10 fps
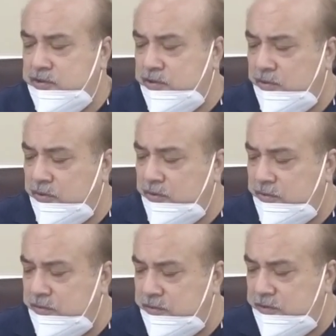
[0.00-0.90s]

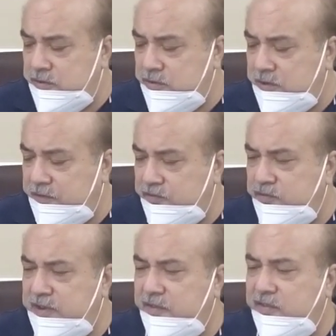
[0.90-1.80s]
So
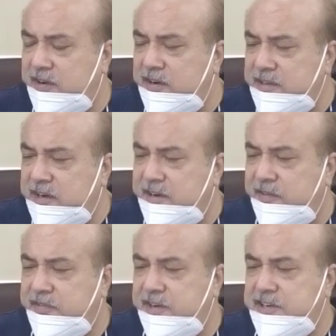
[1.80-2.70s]
we have learned the
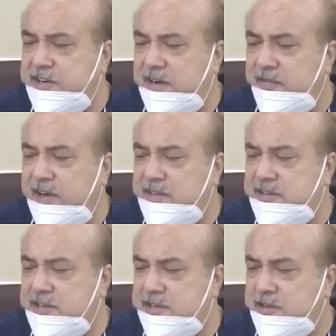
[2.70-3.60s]
definition of
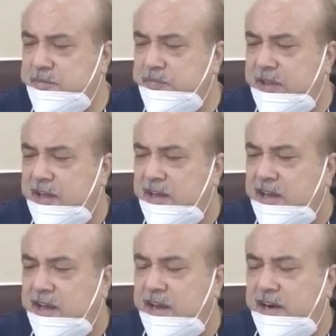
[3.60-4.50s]
health system,
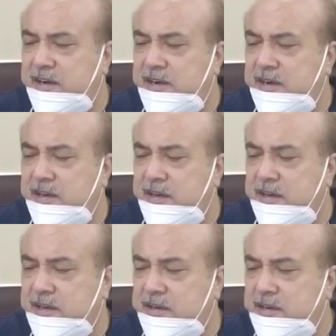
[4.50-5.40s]
and
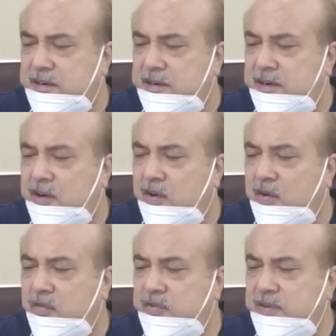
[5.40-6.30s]

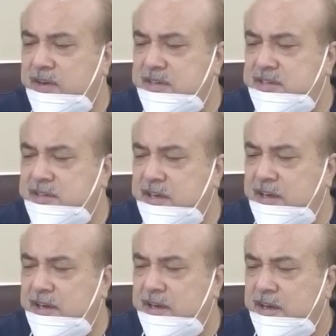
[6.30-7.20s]
now we will
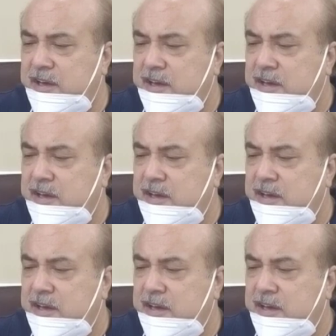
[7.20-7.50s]
see